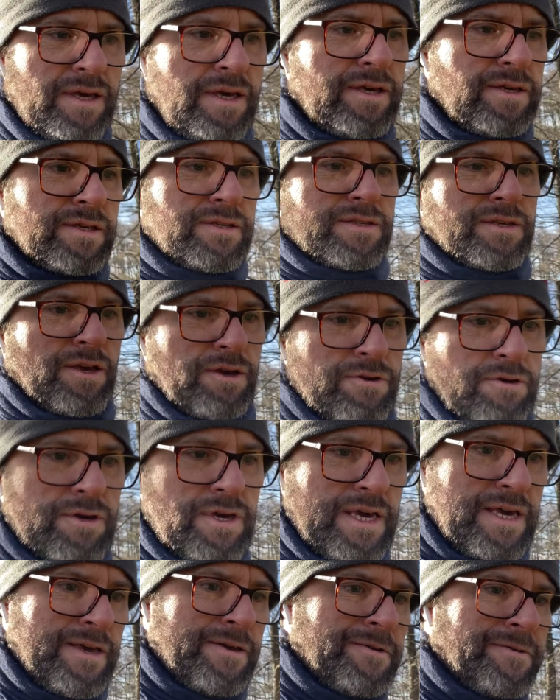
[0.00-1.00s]
So
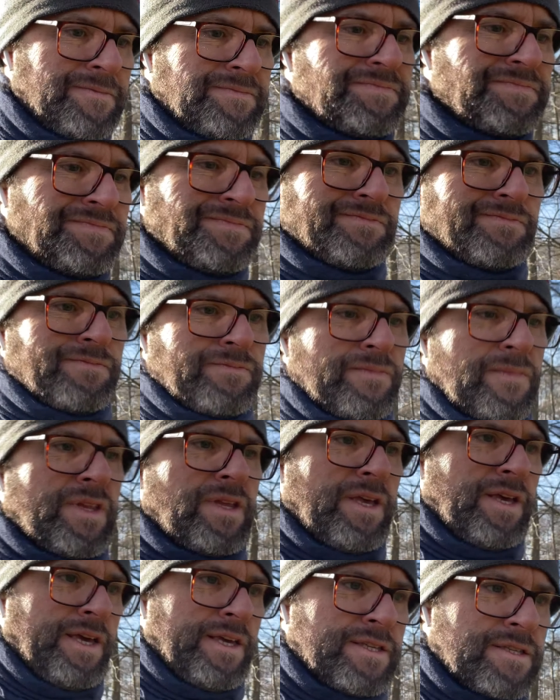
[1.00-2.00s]

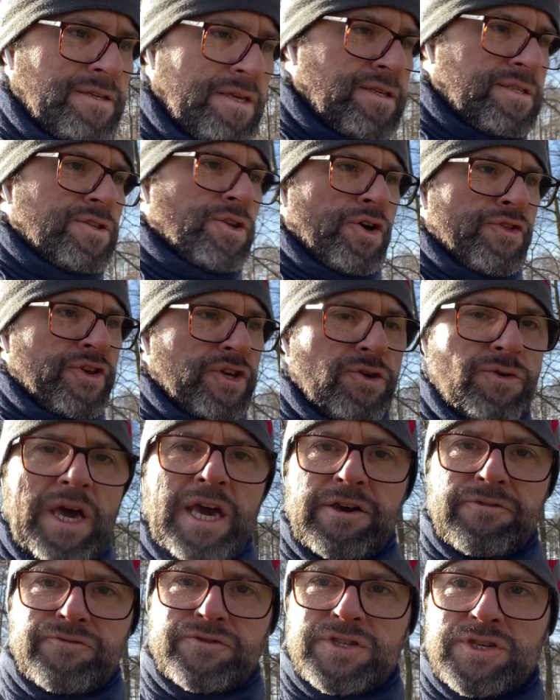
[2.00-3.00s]
it's not that you
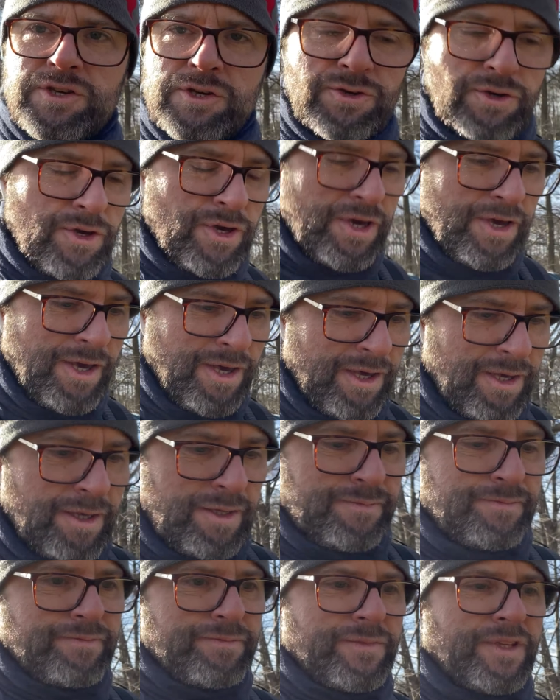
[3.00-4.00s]
have to,
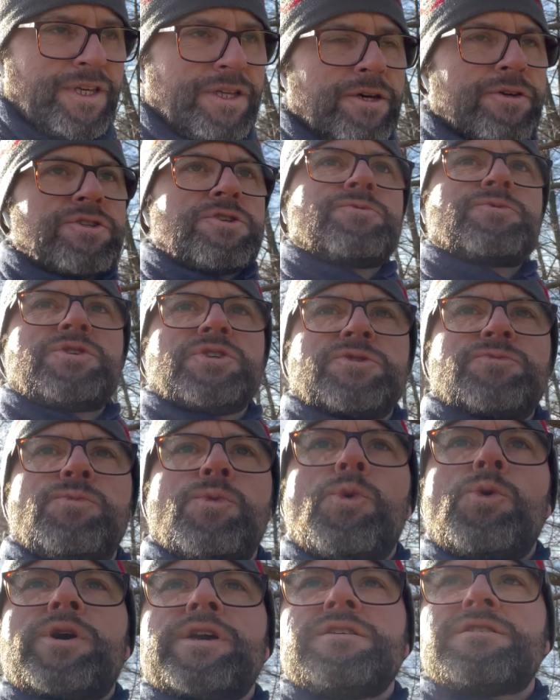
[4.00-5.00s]
you know, just
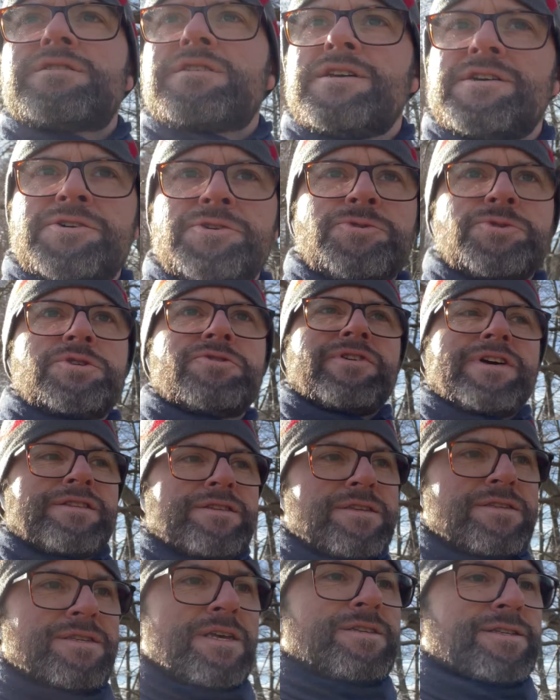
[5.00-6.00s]
walk in circles around the
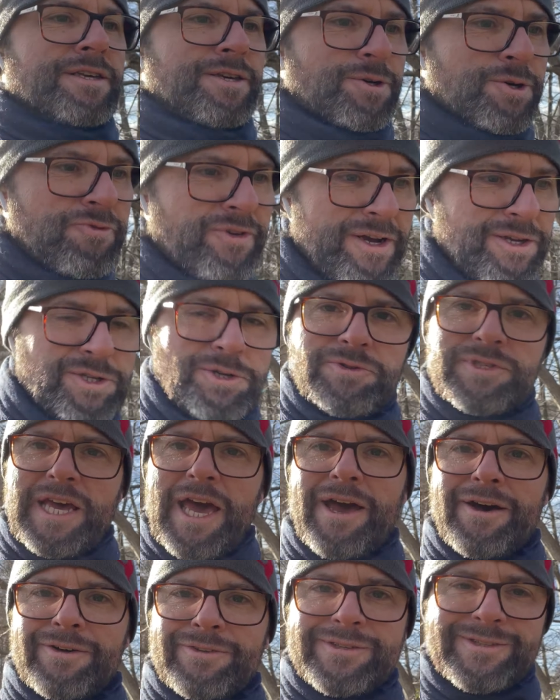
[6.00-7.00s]
city or around your
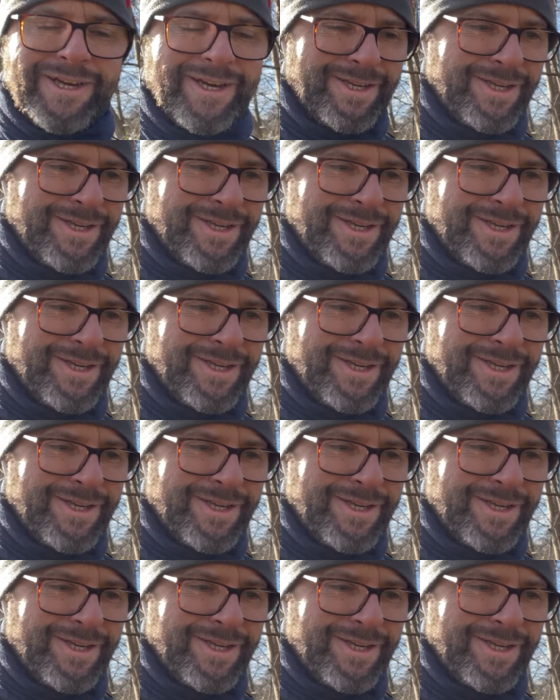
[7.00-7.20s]
town.